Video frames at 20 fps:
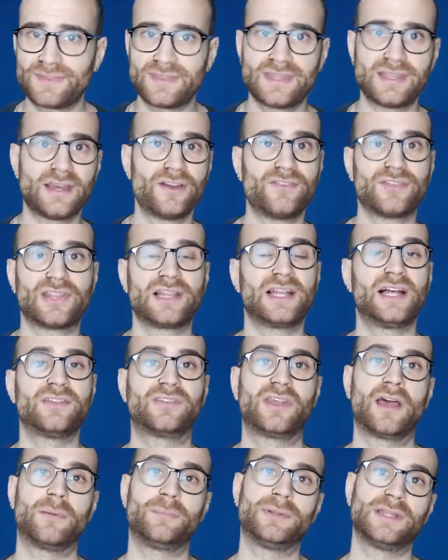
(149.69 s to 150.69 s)
over the
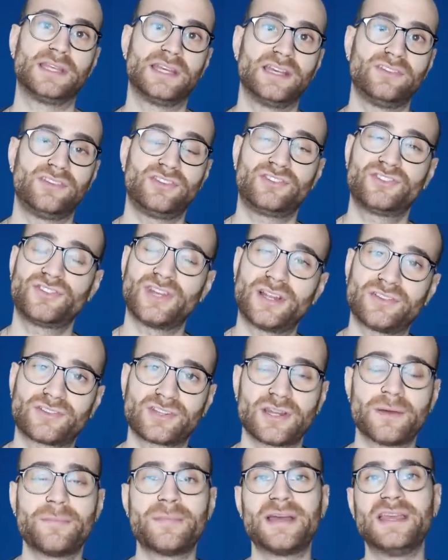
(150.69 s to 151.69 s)
last couple of years. He's such
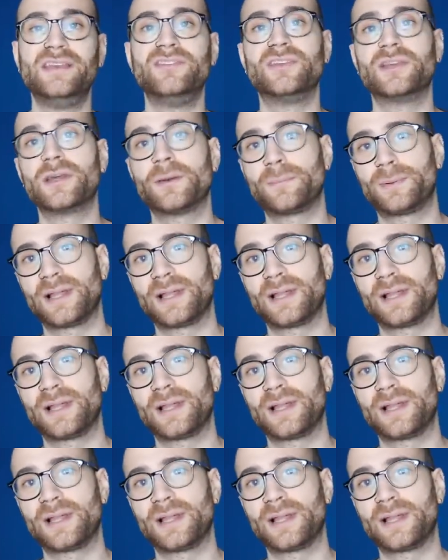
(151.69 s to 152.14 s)
an amazing